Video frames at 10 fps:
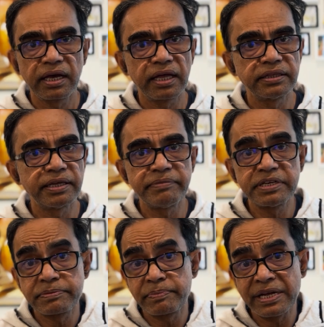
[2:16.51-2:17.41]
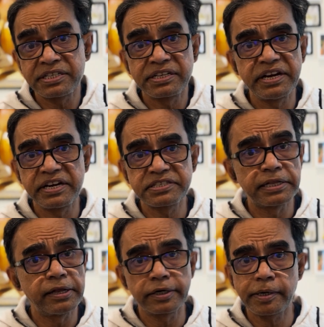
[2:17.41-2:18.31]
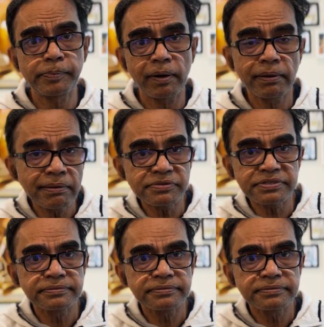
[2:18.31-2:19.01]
and the mismatch creates a lot of problems.